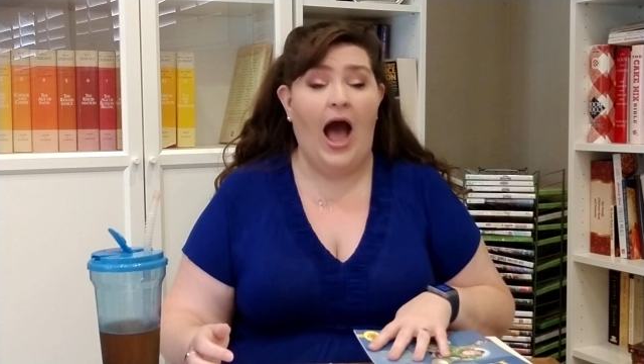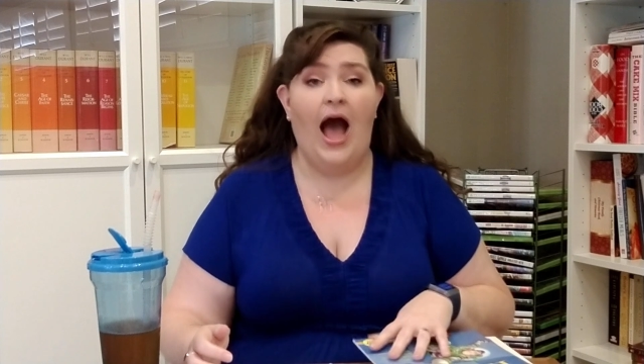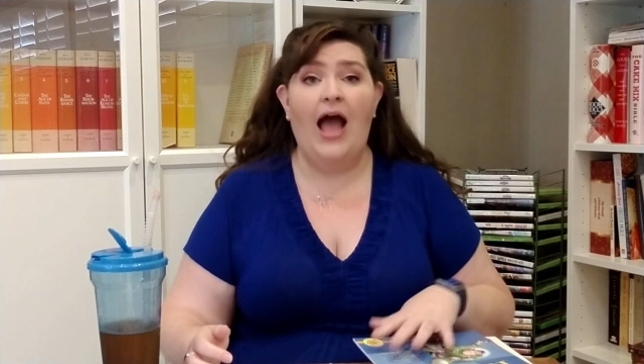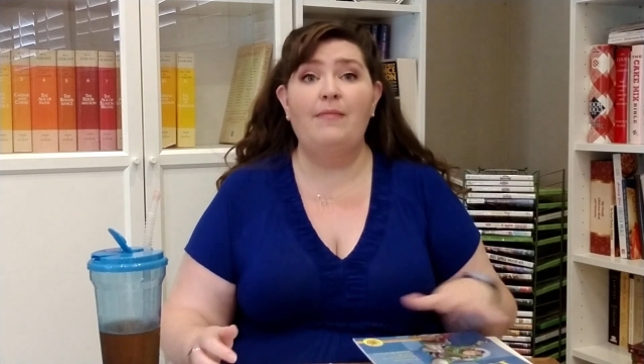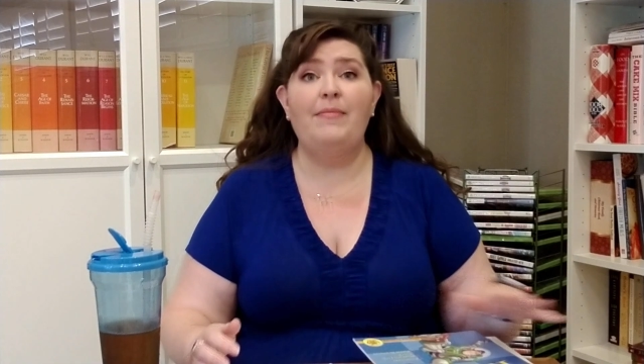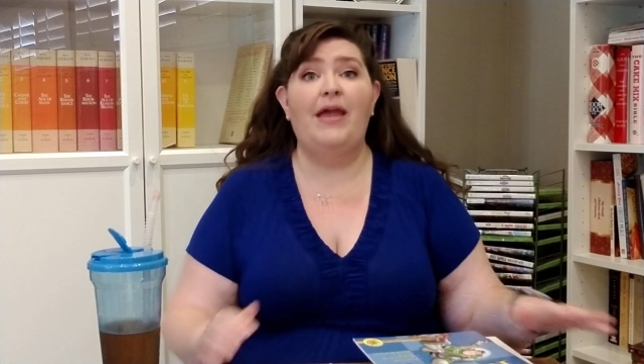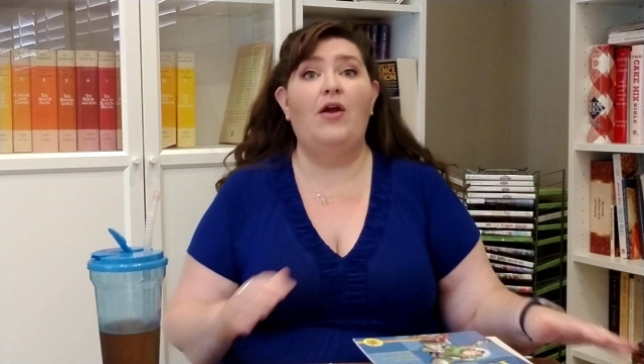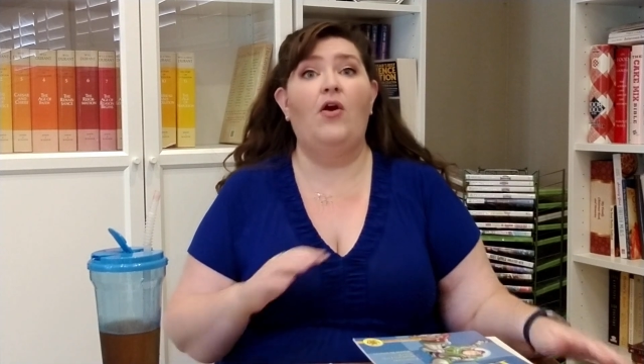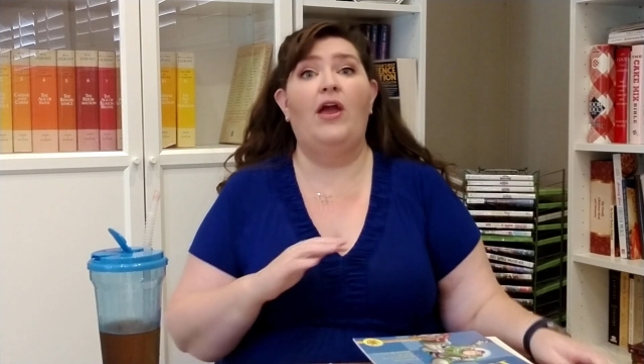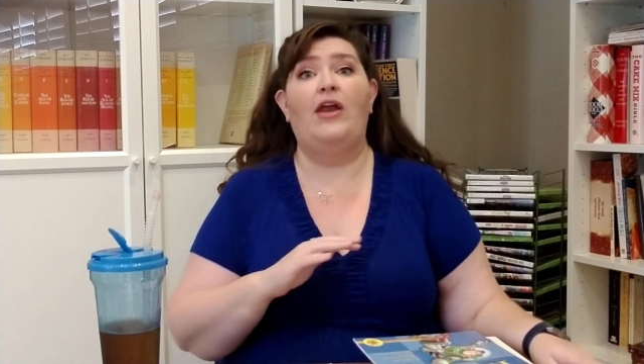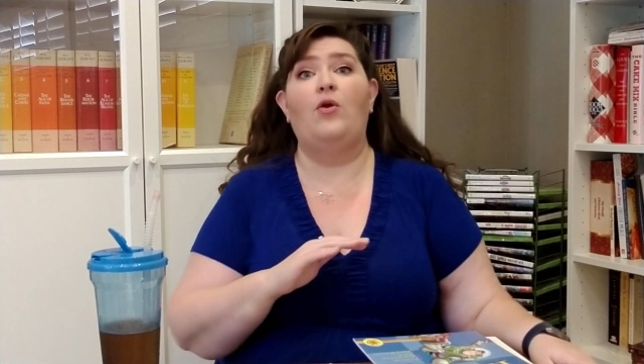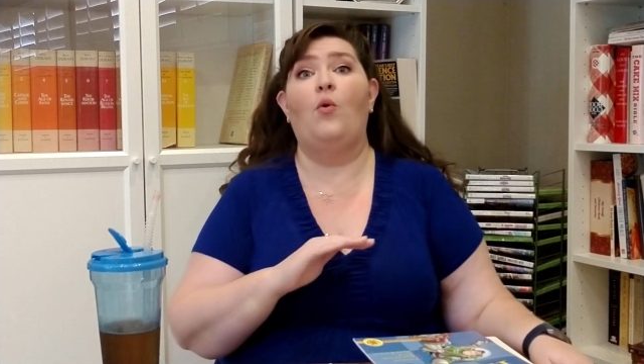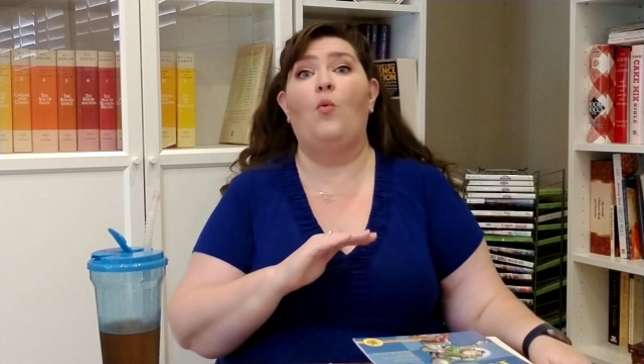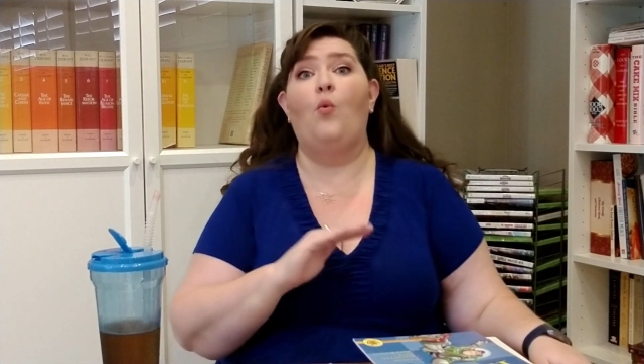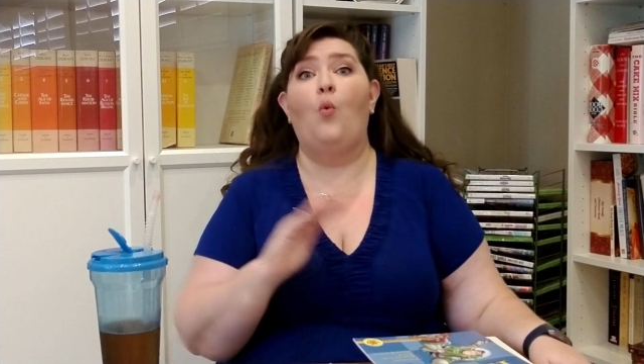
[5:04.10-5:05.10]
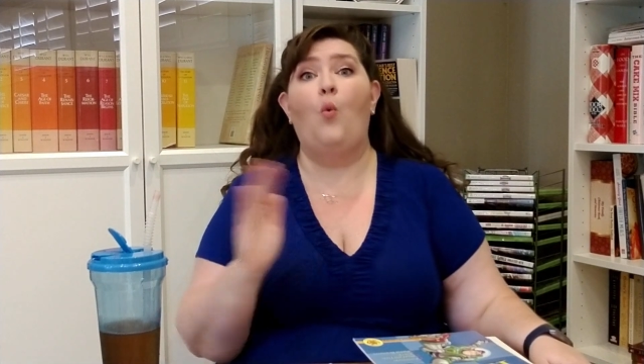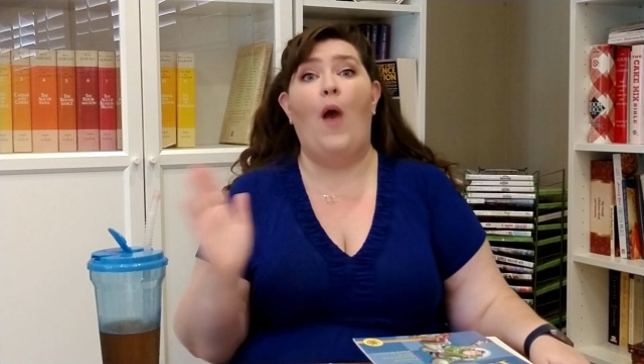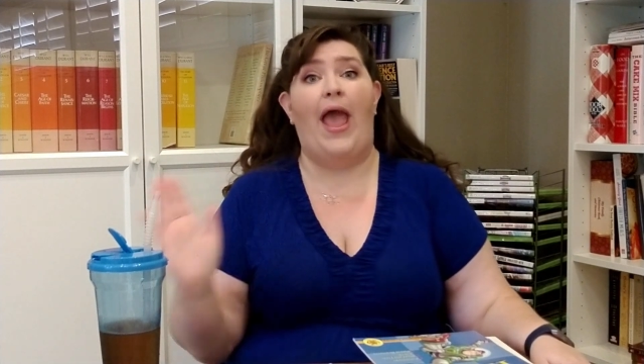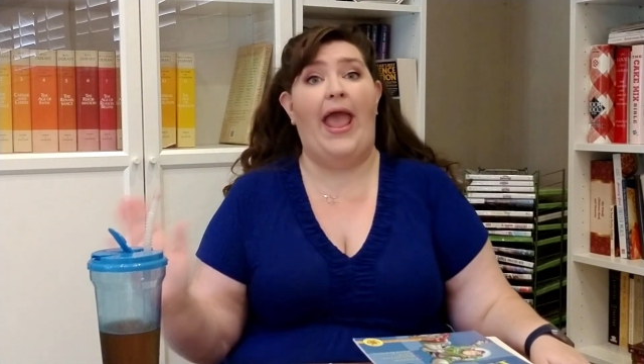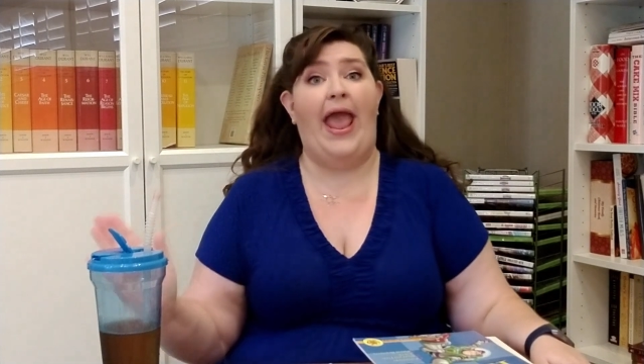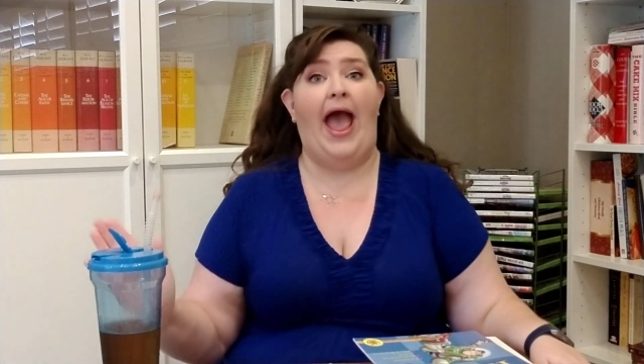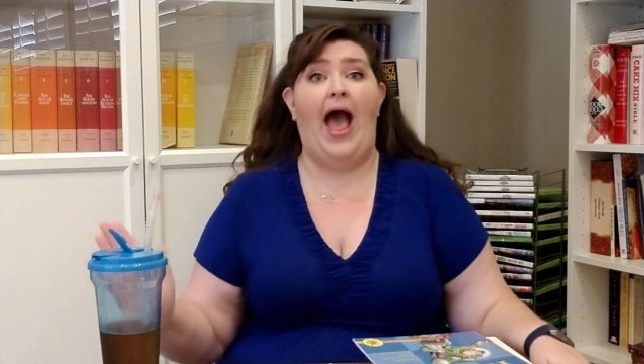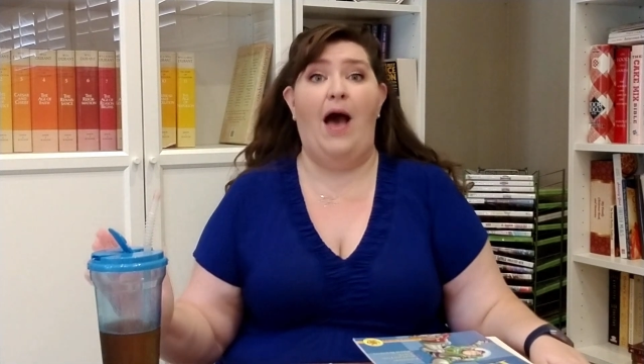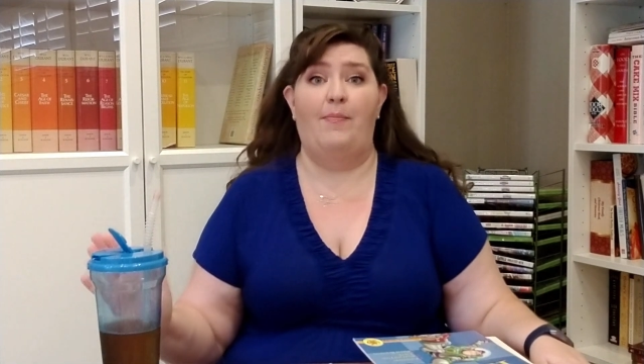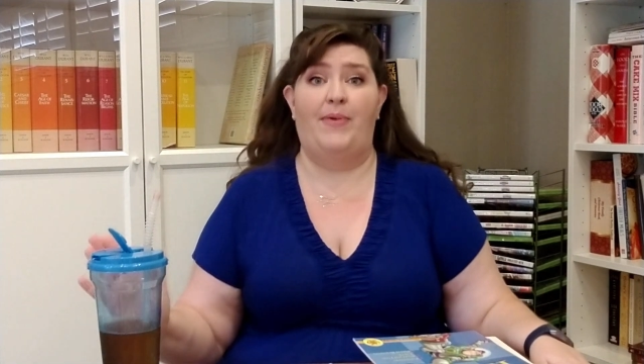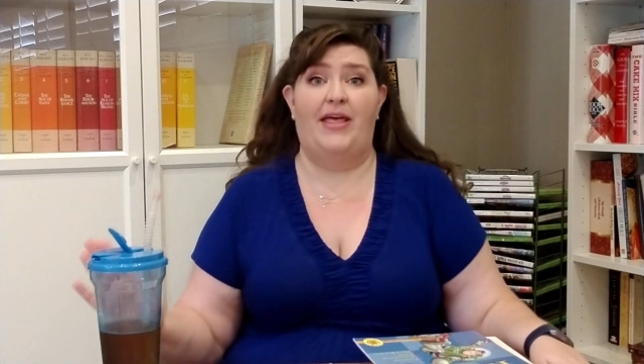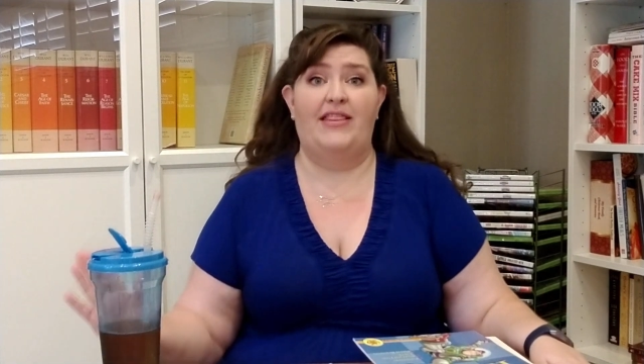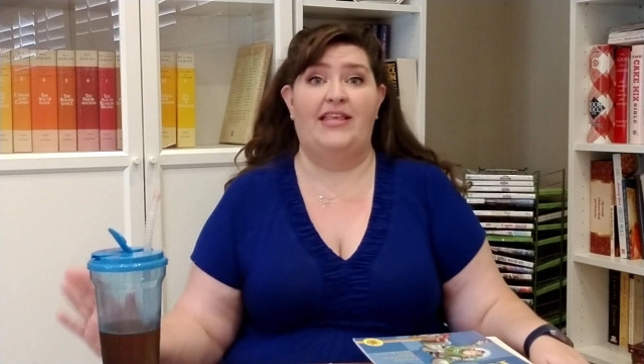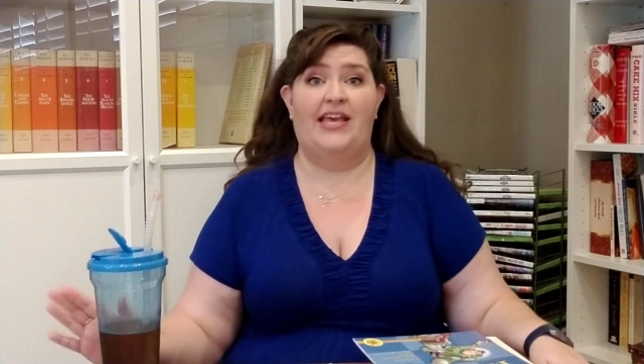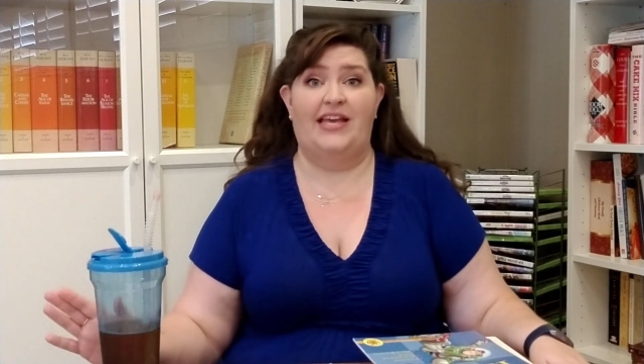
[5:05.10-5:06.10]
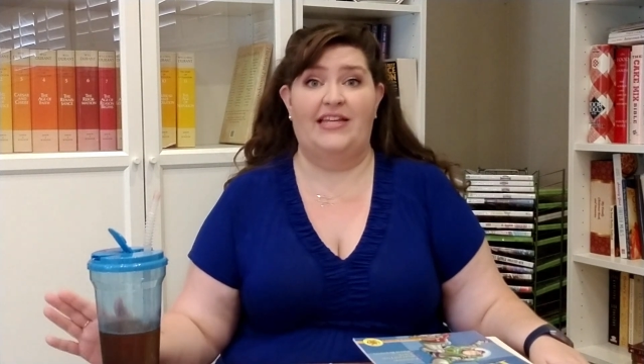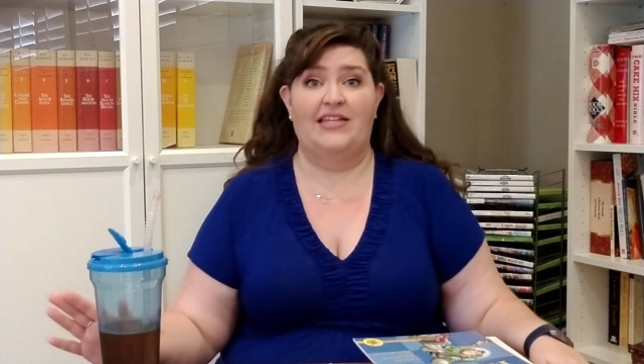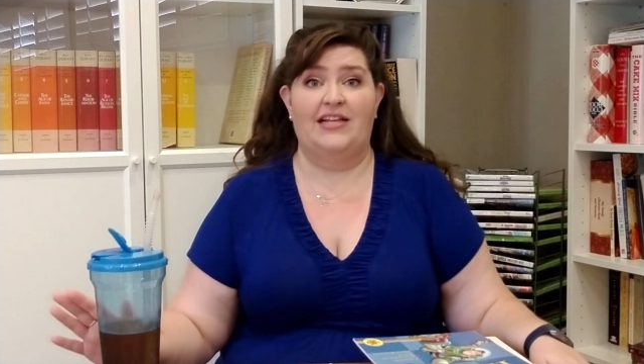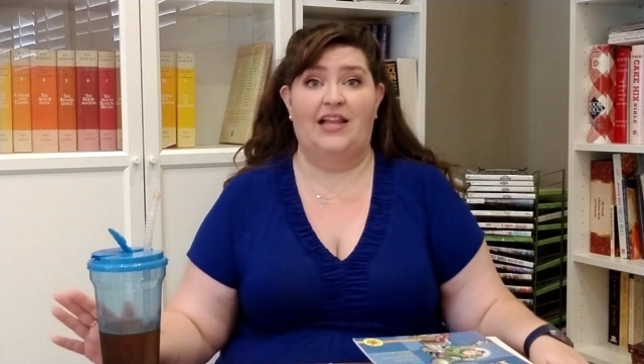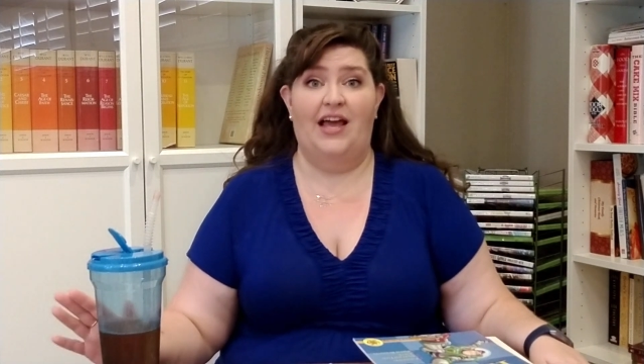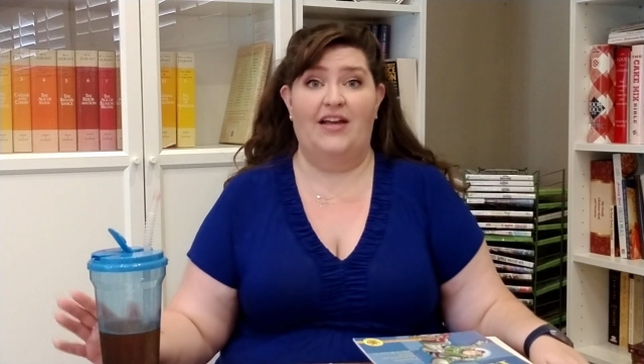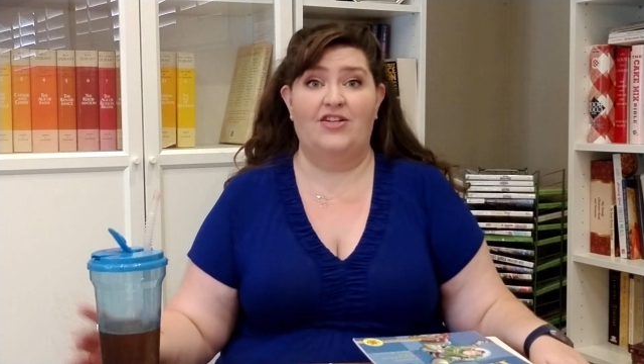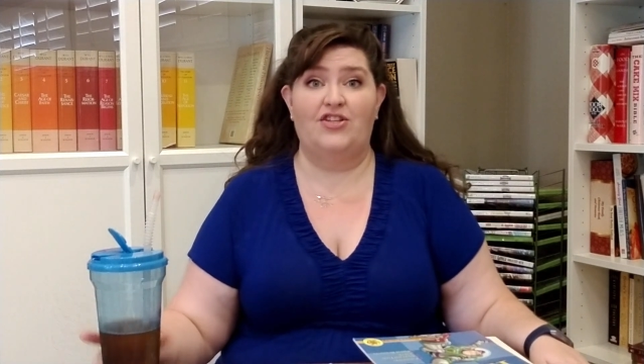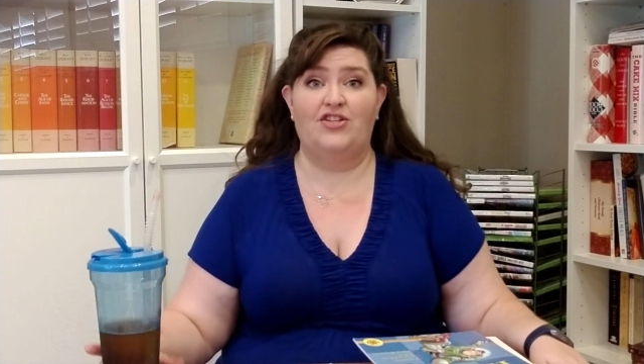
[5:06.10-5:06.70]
I married way up in the intellect.